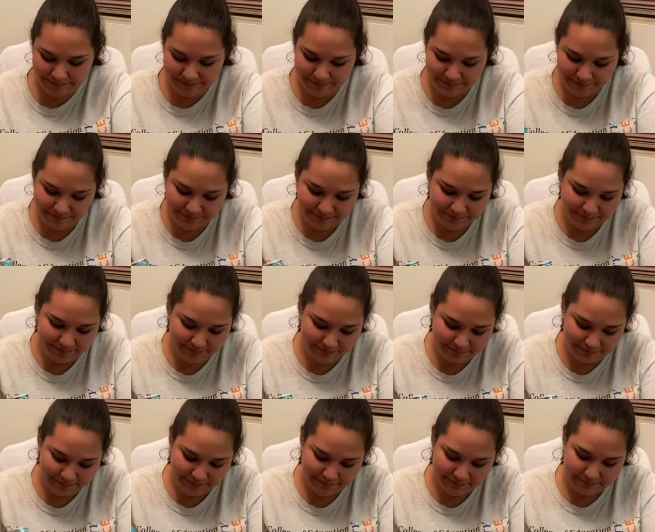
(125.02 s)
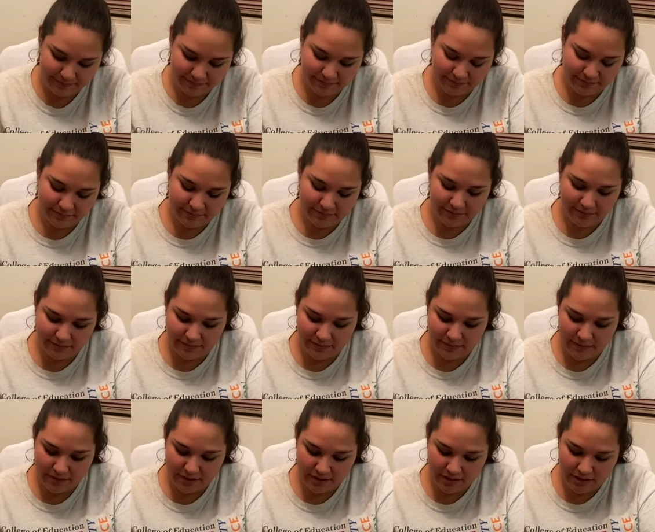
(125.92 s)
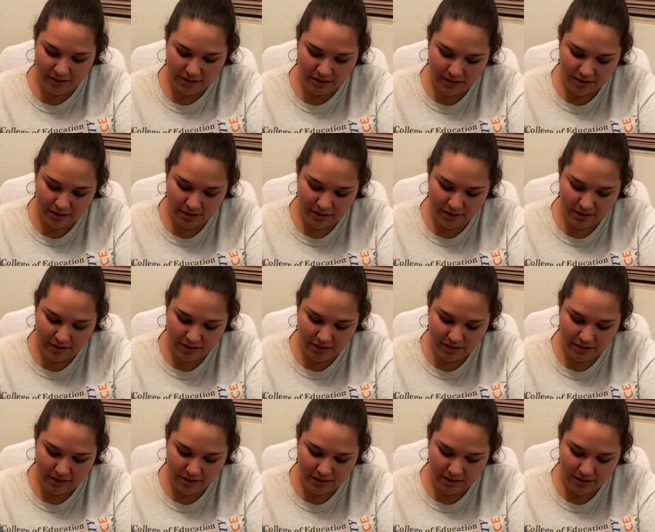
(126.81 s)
[no speech]